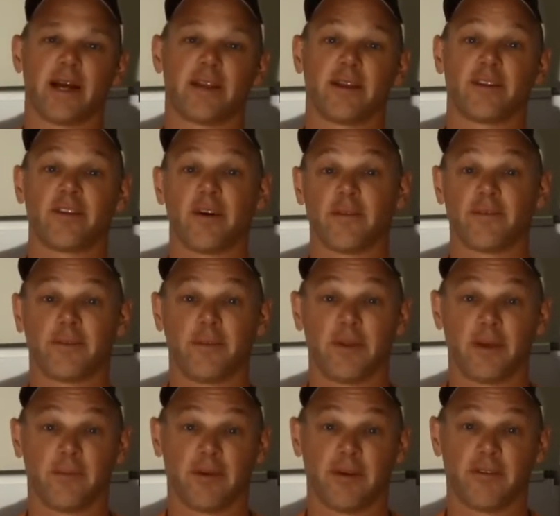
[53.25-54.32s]
gotten a ton from
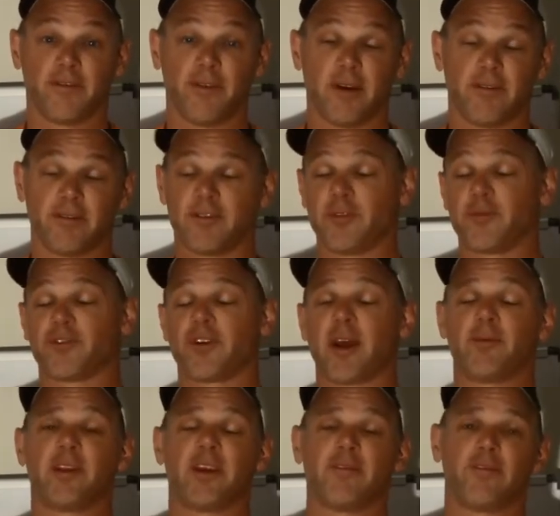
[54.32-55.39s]
him. if you haven't
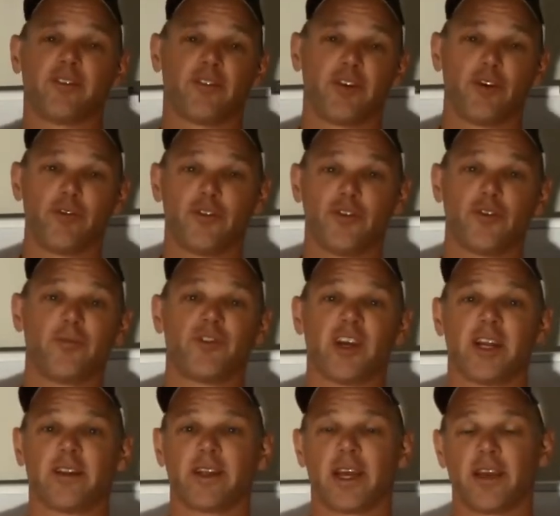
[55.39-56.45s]
subscribed to his YouTube
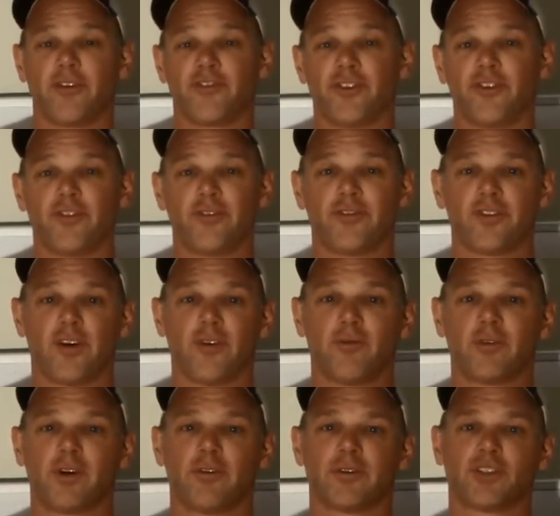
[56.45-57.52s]
channel yet, you should do
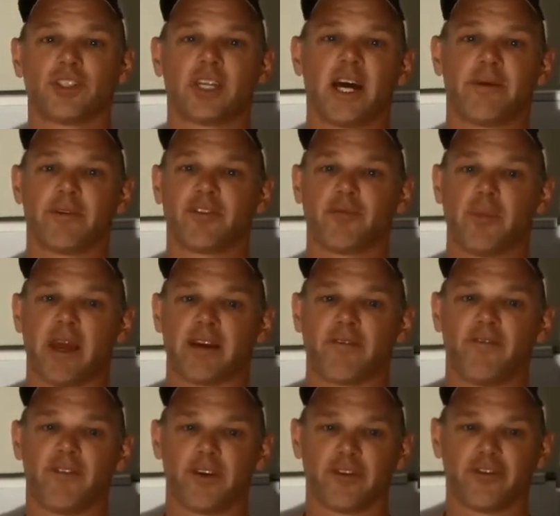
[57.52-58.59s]
so. Coach Thomas
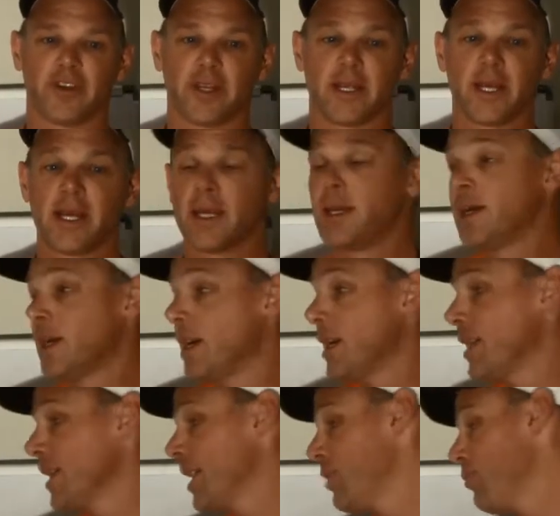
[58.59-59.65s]
McPherson.
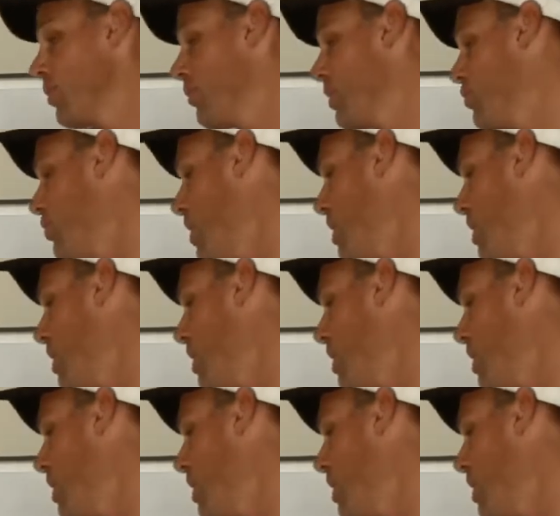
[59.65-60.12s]
Uh, again, when we